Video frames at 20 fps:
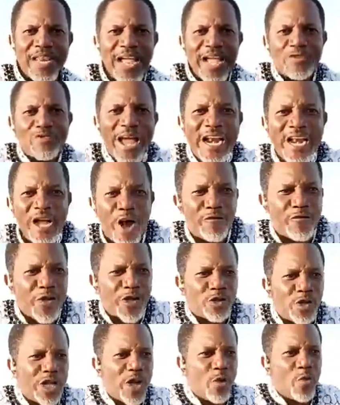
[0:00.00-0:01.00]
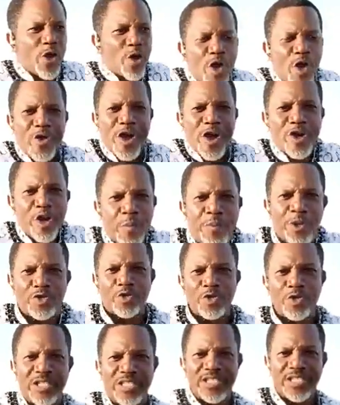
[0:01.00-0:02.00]
That's why any of us today we go for any
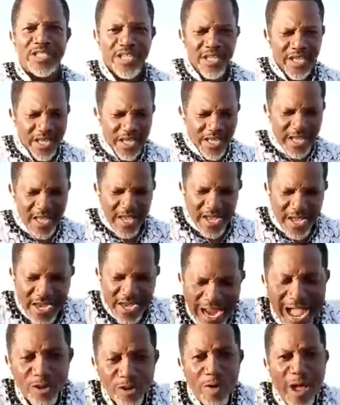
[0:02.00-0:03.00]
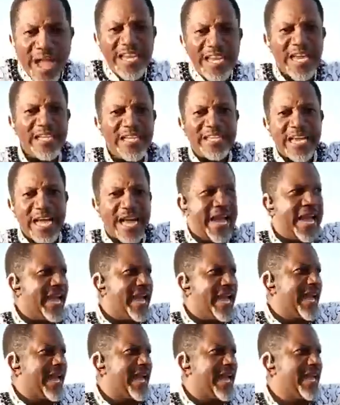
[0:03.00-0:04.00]
opportunity. That's why this
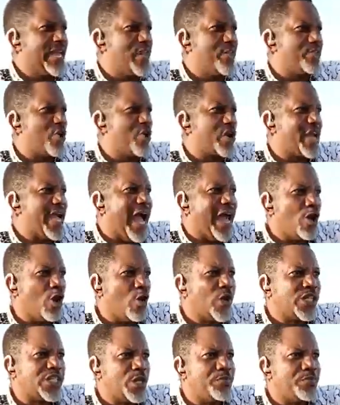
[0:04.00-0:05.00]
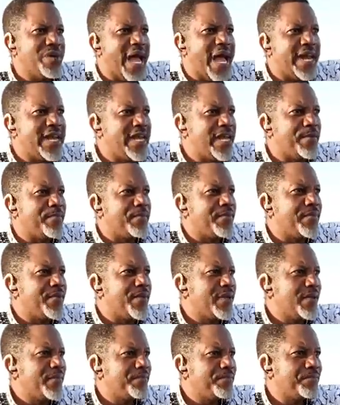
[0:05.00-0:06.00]
Igbo girl, I don't know what to be her name.
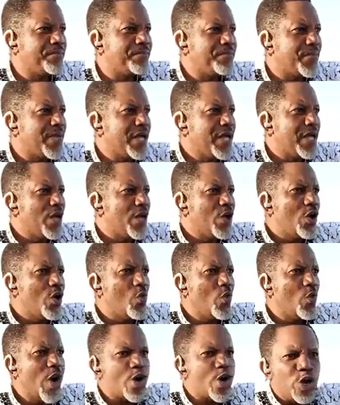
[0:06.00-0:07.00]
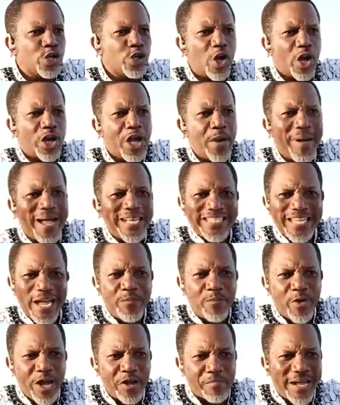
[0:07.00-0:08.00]
We can't talk about
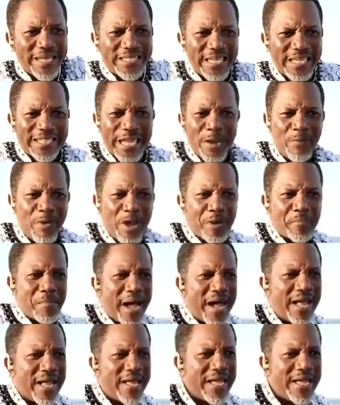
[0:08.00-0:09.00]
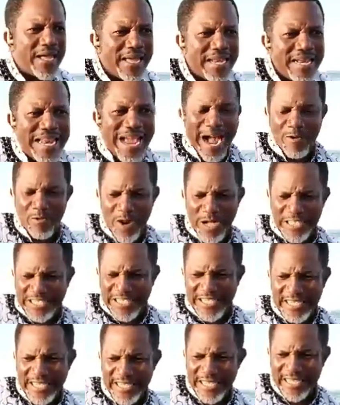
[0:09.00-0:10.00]
Samuel Ekman, say Samuel Ekman, they are
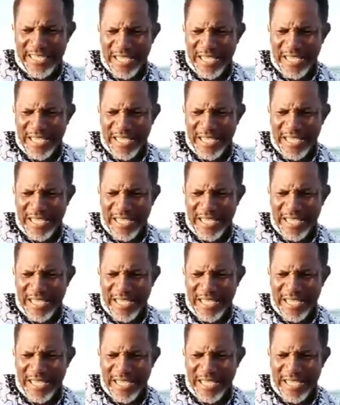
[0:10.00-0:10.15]
waiting